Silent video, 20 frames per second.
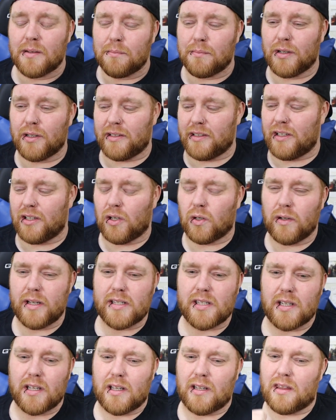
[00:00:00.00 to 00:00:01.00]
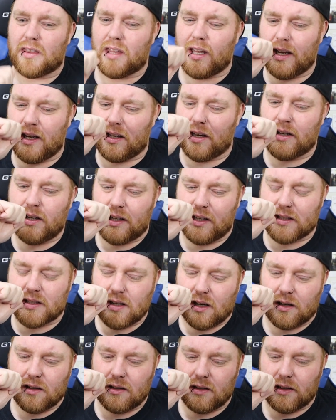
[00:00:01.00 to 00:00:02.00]
But, you know, it's a thing under your
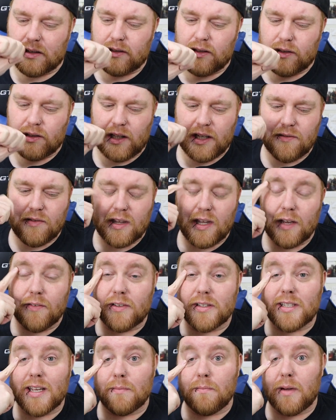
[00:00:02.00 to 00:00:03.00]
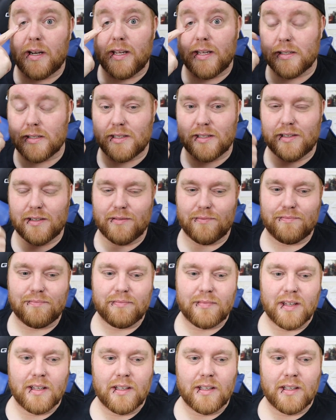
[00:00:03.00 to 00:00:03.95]
tongue and you leave it there for 10 minutes and,